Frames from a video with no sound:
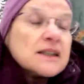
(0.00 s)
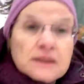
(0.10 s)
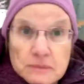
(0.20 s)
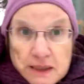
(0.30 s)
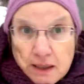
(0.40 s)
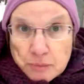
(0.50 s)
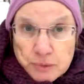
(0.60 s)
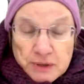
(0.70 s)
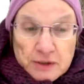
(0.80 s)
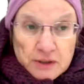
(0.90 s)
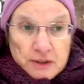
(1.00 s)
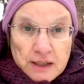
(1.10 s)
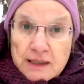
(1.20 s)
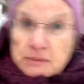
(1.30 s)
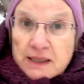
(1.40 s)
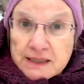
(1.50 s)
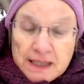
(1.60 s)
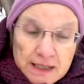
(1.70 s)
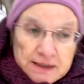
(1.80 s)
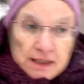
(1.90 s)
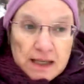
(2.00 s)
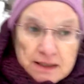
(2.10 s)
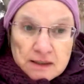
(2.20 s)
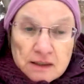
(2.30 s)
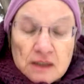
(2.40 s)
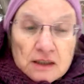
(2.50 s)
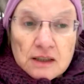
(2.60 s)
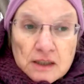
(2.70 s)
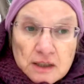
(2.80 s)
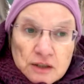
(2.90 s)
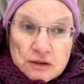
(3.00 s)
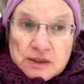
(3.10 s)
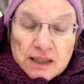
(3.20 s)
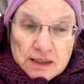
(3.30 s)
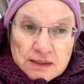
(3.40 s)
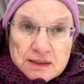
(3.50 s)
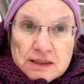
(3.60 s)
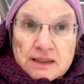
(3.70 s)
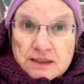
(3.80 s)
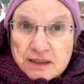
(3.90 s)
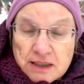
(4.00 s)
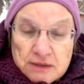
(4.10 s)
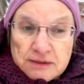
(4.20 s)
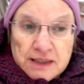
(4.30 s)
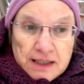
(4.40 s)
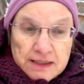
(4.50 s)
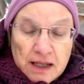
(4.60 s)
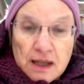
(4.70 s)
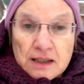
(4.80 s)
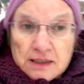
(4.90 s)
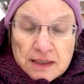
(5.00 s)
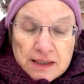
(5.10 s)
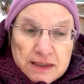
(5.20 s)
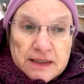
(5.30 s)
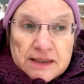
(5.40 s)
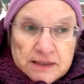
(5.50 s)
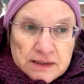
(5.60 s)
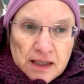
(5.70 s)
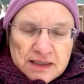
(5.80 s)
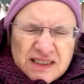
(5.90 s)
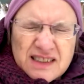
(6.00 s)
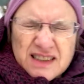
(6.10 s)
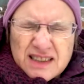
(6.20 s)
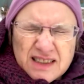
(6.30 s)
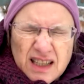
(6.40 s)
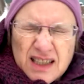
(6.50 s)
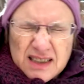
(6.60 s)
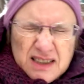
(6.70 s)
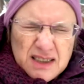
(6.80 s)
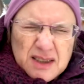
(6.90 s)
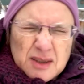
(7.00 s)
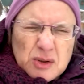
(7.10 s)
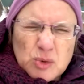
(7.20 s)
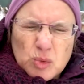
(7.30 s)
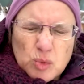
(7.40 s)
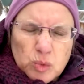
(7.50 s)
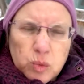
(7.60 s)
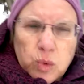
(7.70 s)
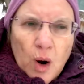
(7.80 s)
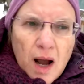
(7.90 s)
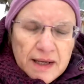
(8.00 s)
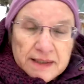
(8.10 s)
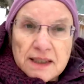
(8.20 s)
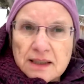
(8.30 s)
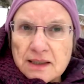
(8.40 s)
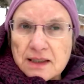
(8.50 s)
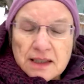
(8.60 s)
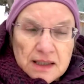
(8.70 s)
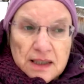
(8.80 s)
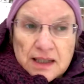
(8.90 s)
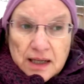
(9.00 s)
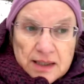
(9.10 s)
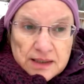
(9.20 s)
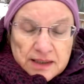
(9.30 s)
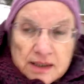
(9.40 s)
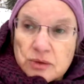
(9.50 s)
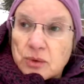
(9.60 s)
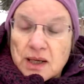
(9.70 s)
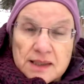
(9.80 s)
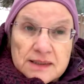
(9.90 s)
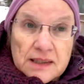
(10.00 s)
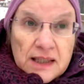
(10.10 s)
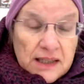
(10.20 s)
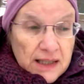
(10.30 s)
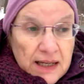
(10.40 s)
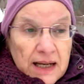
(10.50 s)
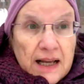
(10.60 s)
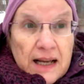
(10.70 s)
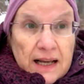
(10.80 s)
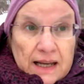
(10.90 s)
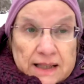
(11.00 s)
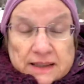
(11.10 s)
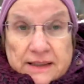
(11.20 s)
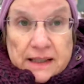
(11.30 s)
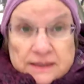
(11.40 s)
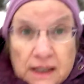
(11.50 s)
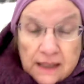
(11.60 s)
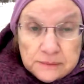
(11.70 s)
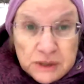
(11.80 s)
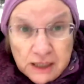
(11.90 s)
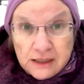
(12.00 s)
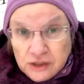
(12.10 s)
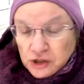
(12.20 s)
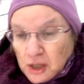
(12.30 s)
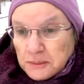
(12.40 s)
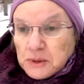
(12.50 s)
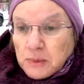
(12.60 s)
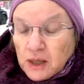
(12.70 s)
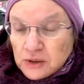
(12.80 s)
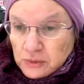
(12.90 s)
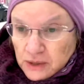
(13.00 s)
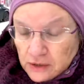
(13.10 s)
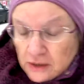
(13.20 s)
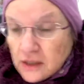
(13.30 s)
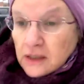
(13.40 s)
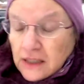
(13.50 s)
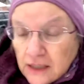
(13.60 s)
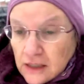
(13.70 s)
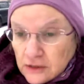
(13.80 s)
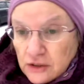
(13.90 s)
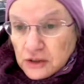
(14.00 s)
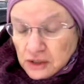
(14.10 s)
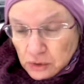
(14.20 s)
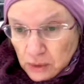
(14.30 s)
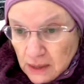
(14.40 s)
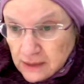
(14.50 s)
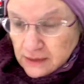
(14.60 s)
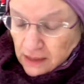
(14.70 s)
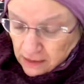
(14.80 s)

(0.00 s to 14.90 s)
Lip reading: met up with her and my dad at a hotel in Vienna in 1991, I think it was. And at that time, she had a Sharps box with her. So she was,